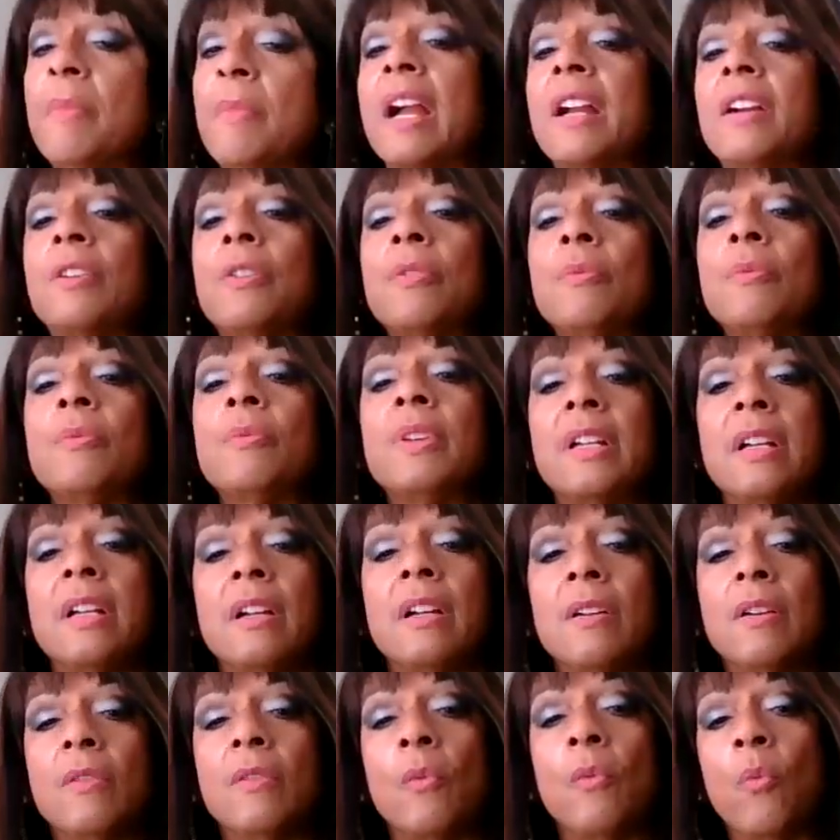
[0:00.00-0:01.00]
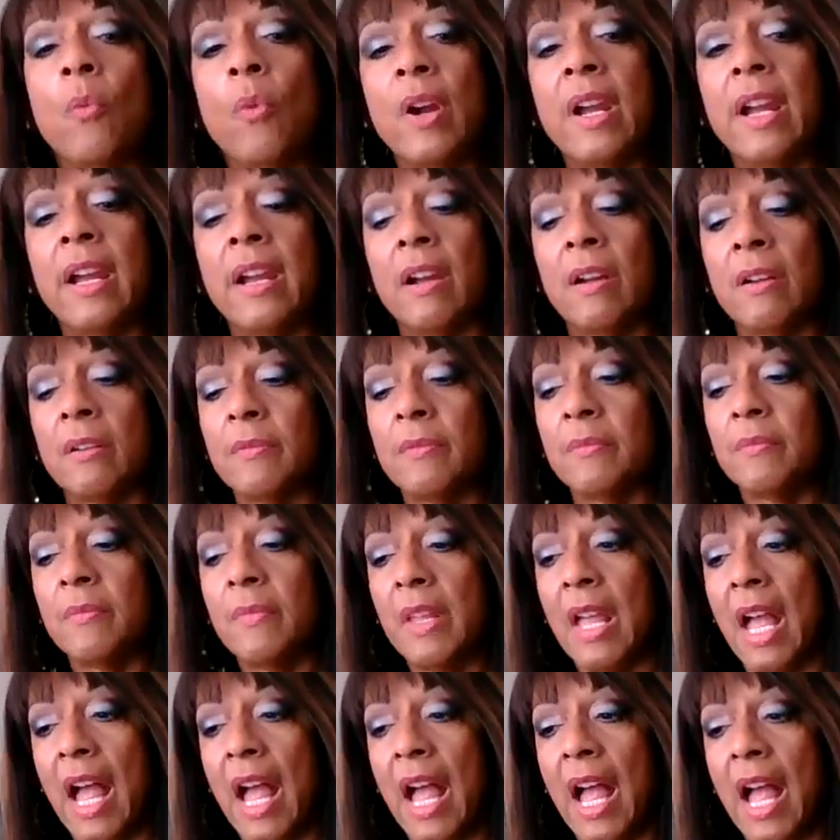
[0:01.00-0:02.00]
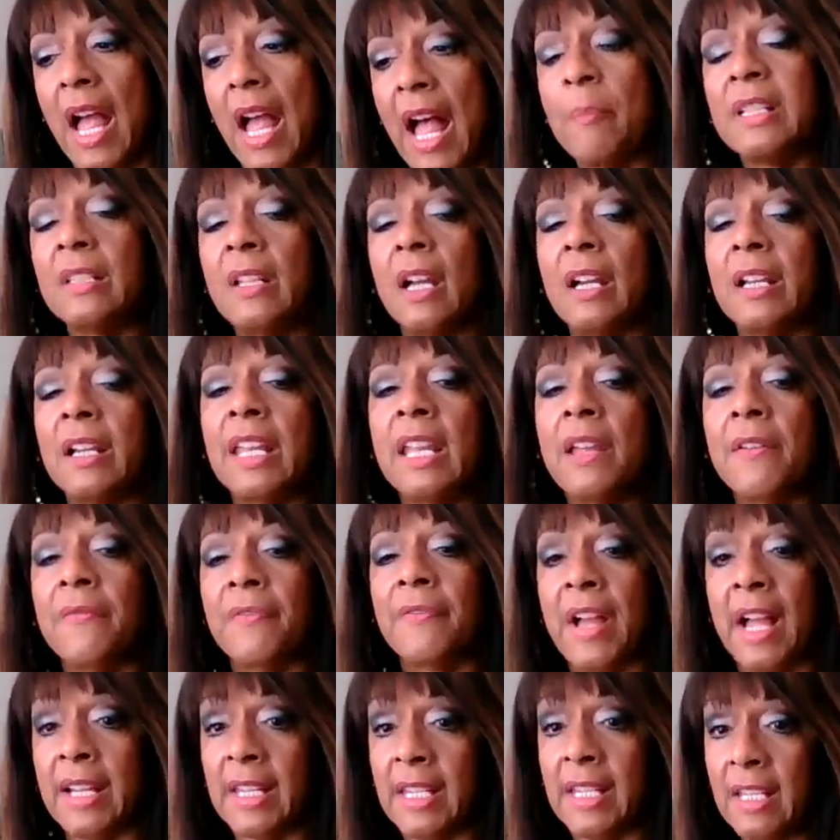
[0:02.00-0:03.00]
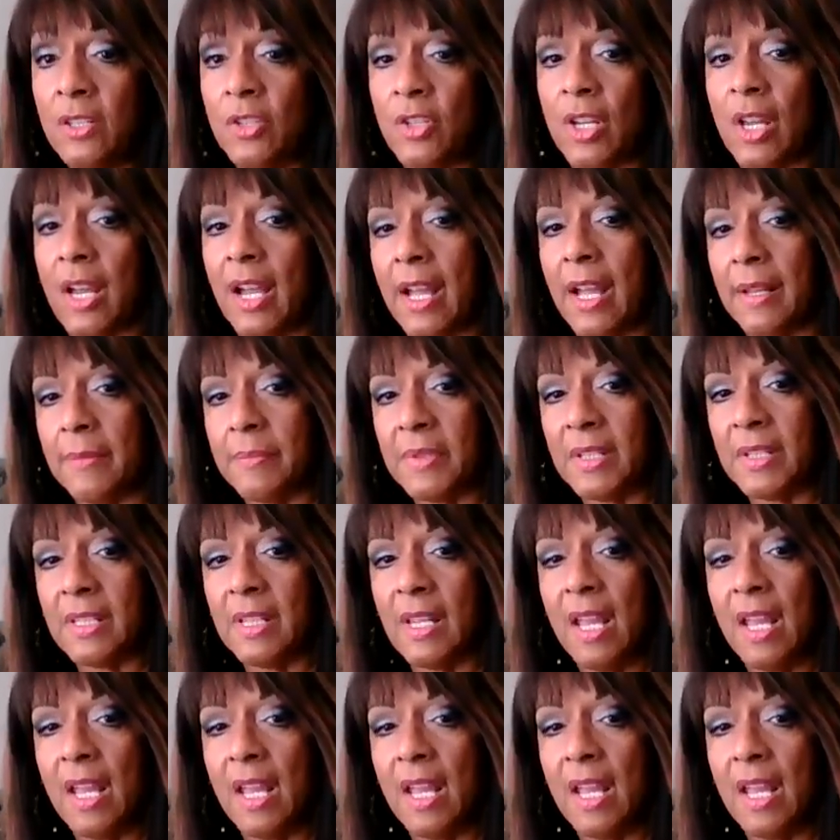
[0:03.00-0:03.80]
end of my career where I'll be lucky if I get jobs.